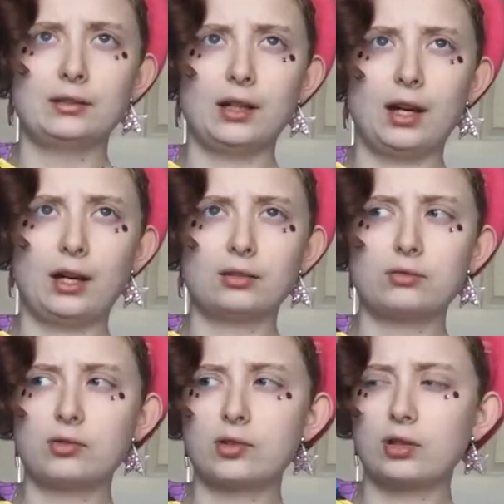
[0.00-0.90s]

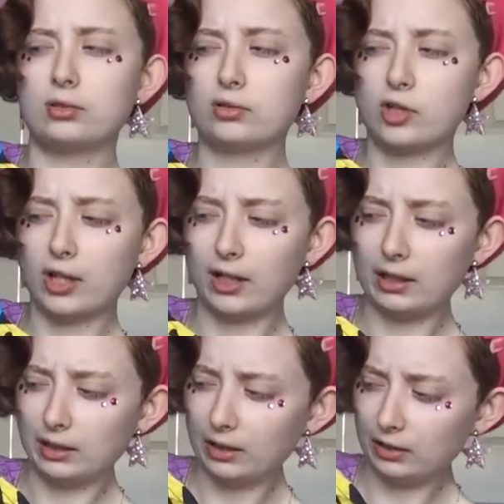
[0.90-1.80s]
Hangzhou,
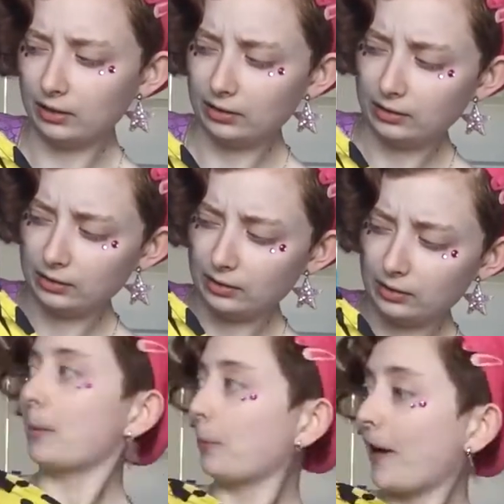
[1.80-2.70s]
China.
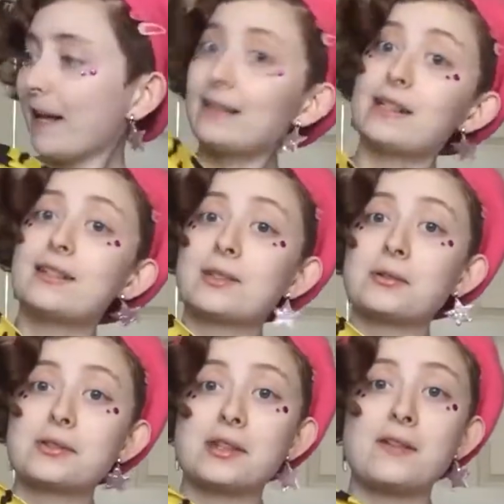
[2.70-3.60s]
The brand is
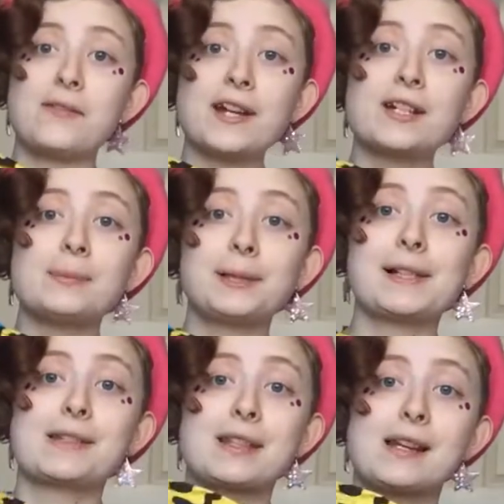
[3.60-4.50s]
also very
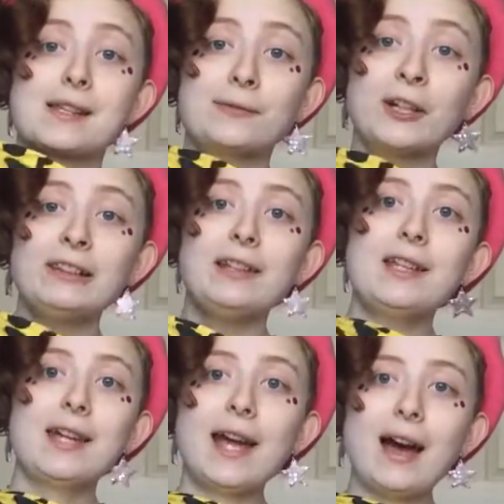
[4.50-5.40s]
plus size friendly.
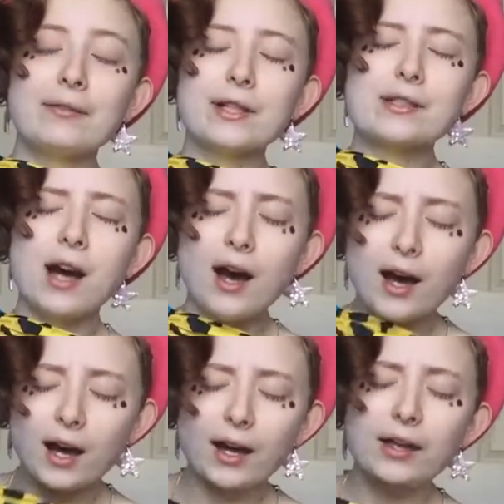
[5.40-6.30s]
They have a
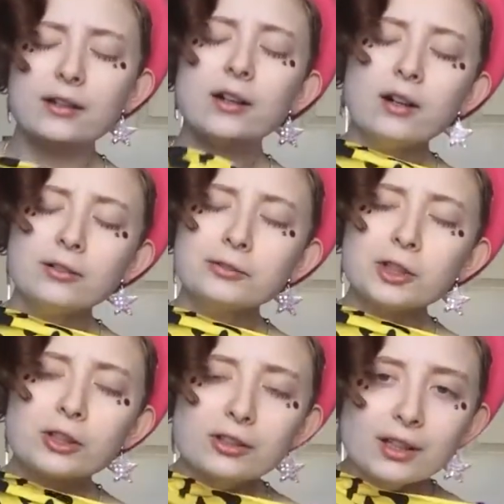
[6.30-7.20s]
ton of
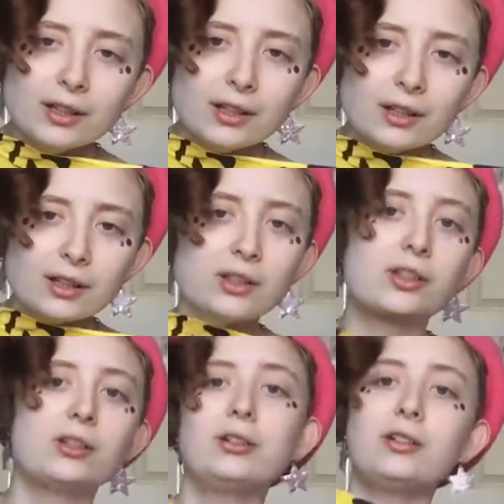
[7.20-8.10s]

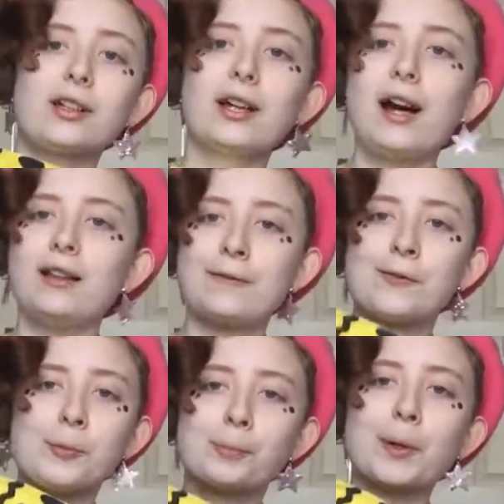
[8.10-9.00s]
cute,
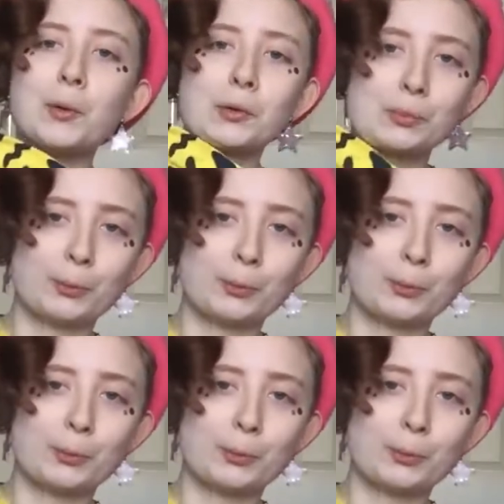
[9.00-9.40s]
colourful, bold